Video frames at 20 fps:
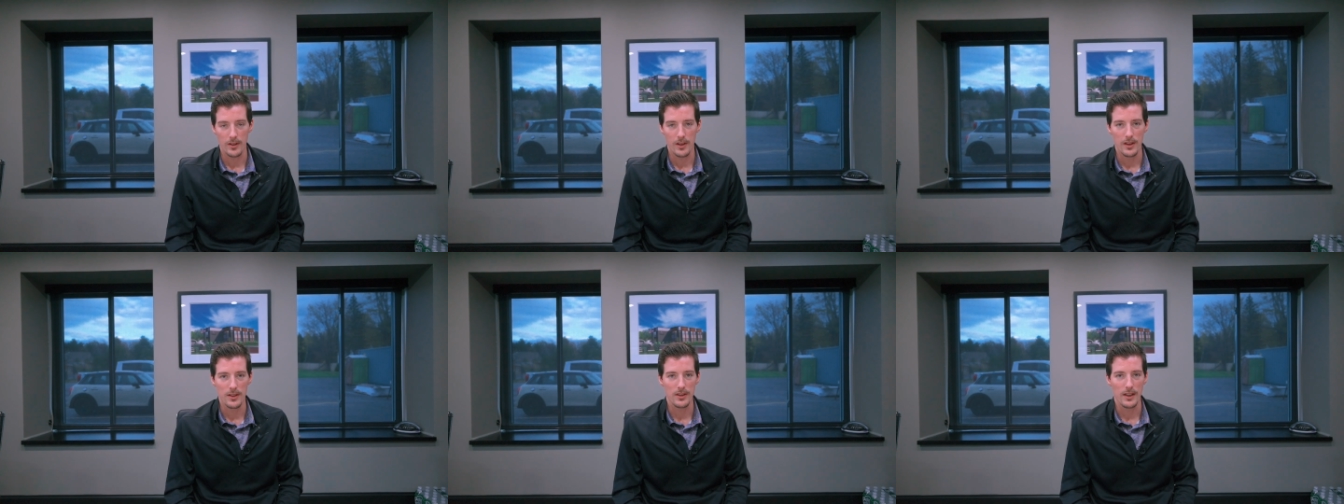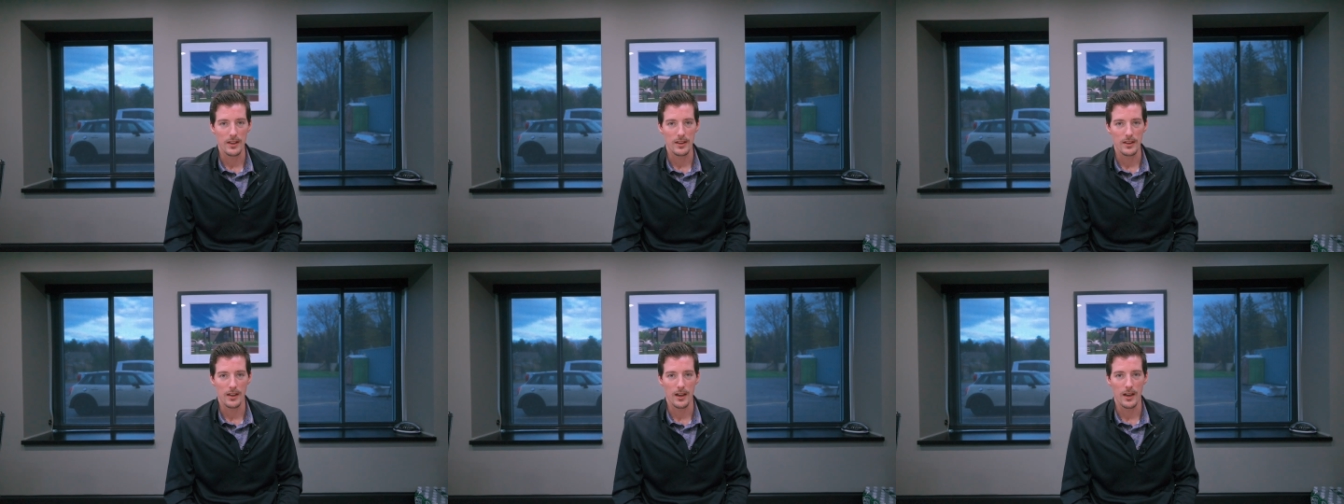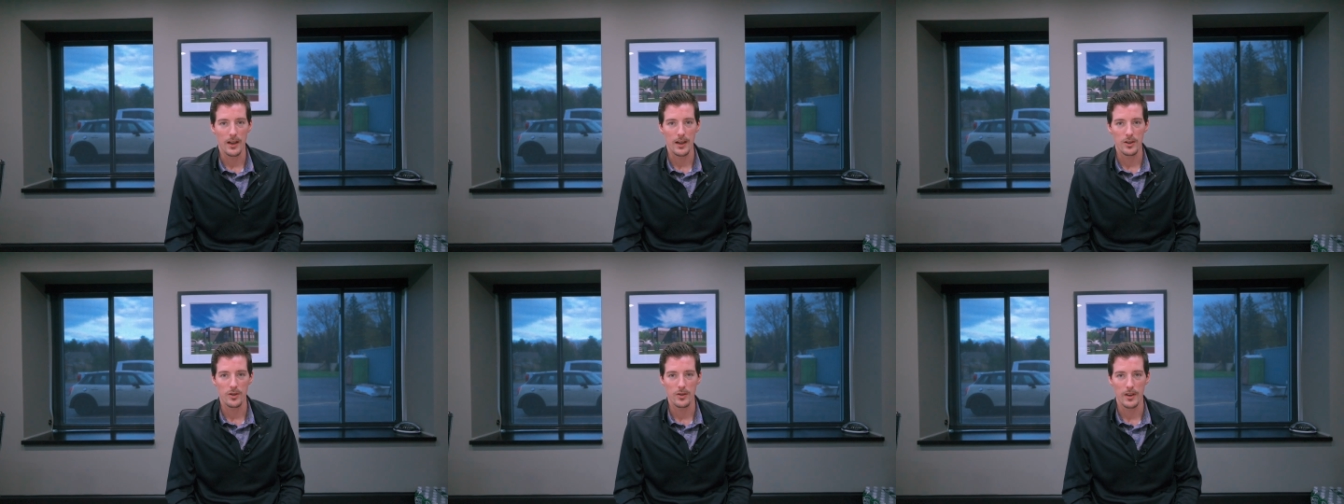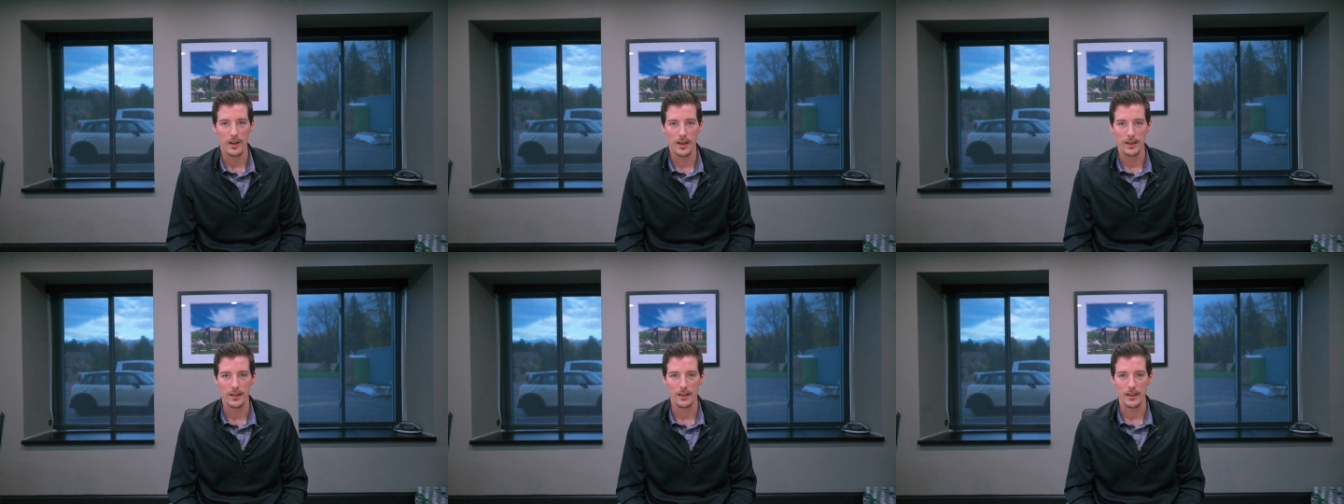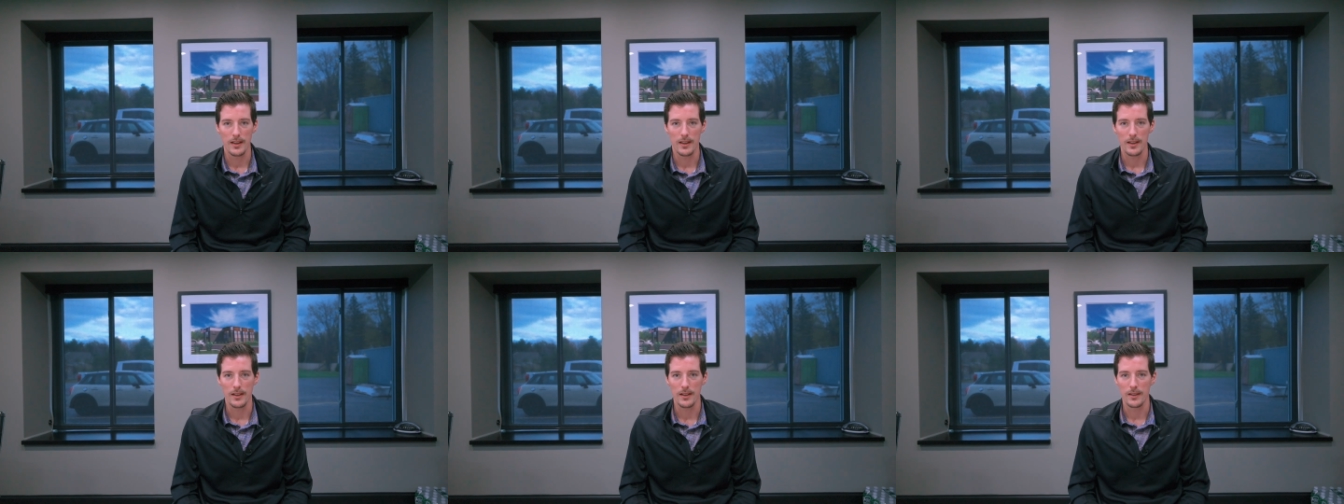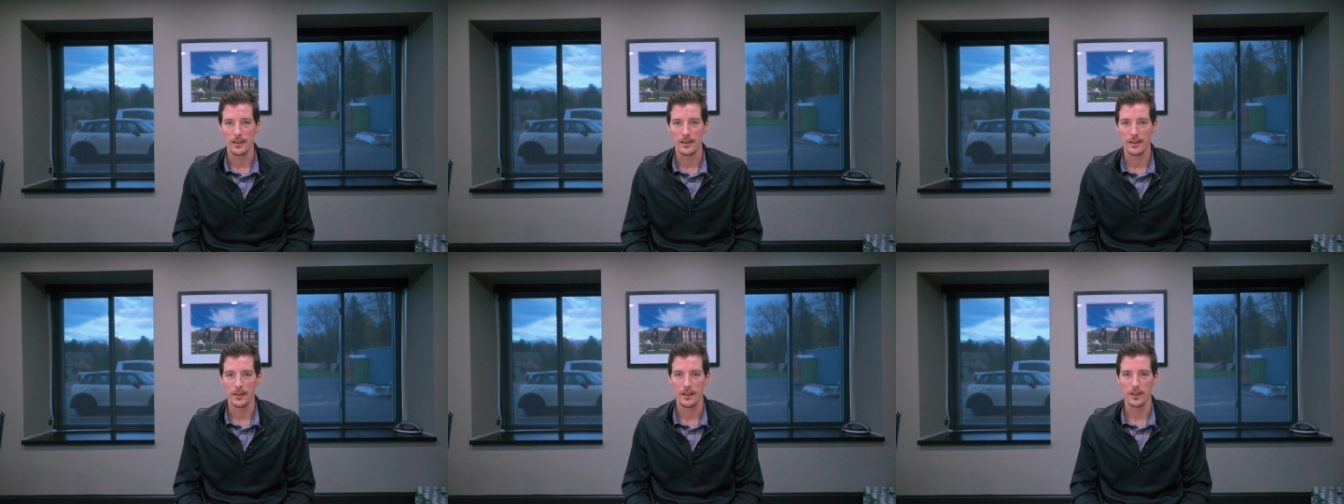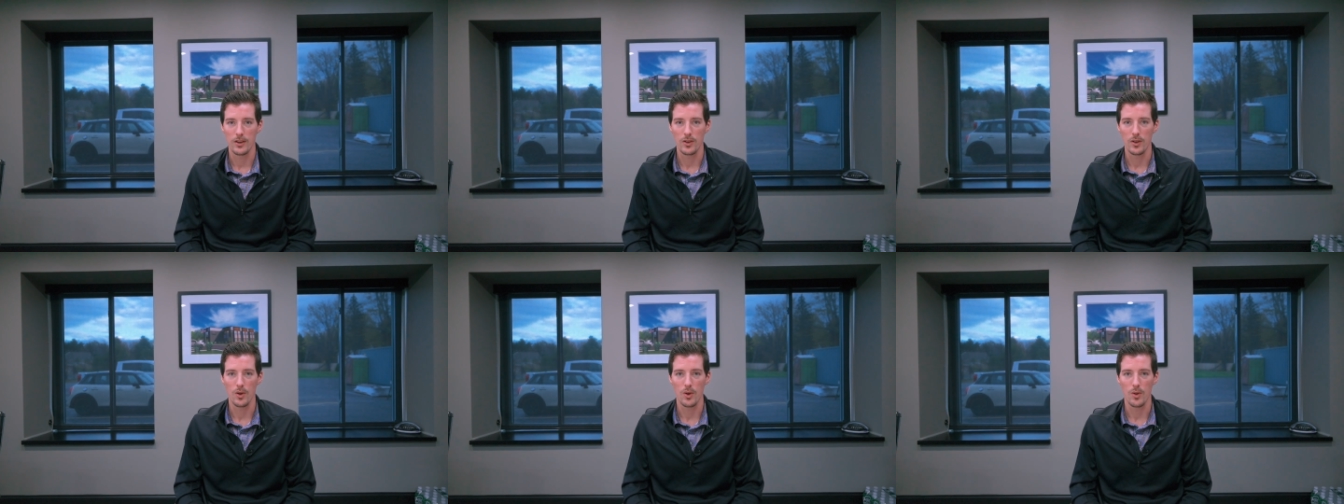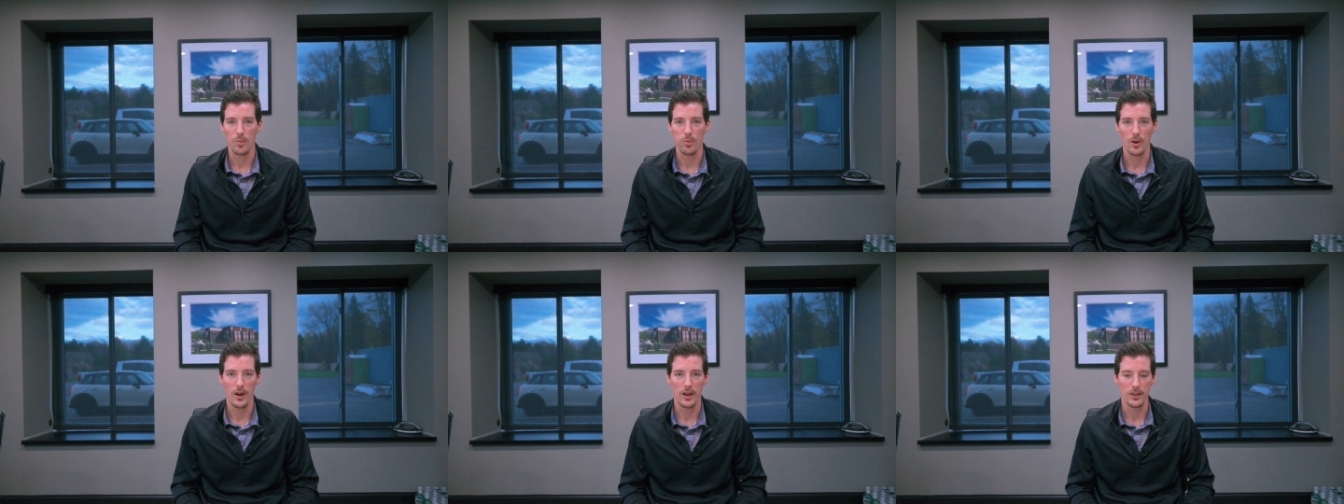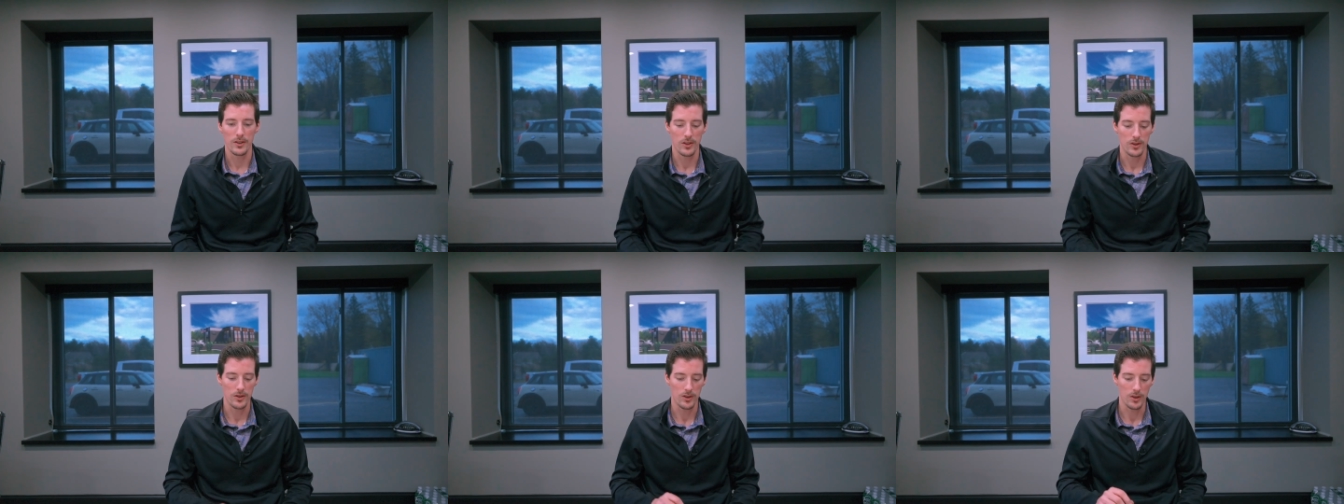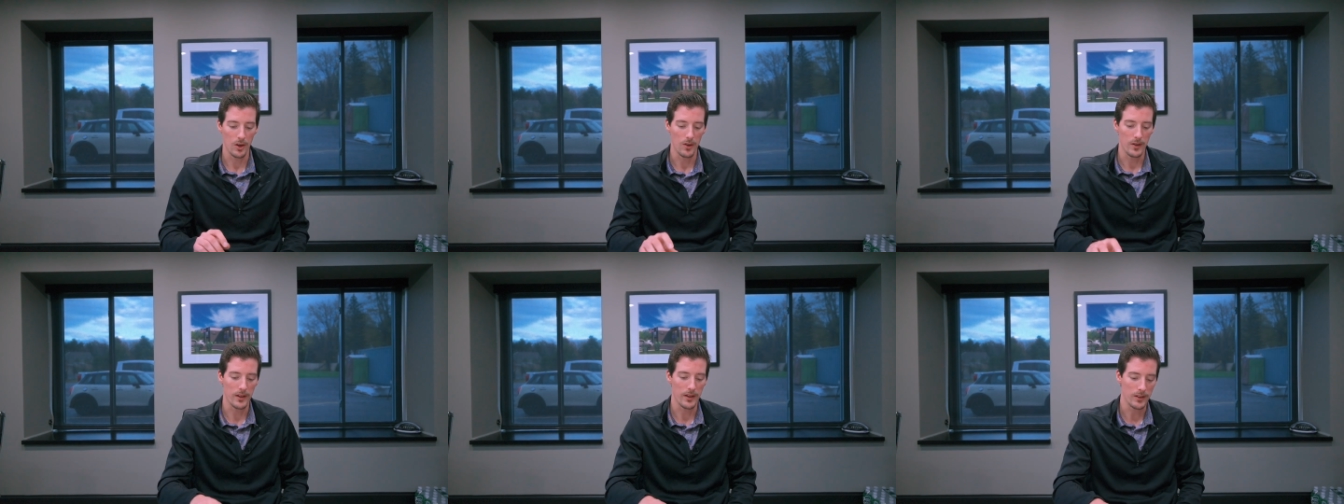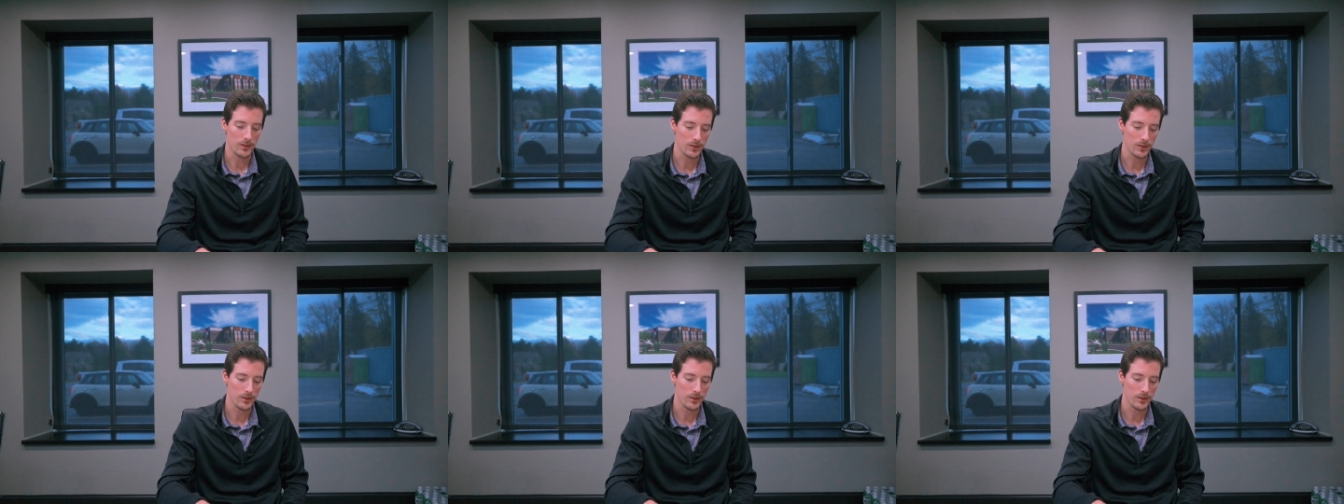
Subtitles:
they sign the contract and get the whole process going.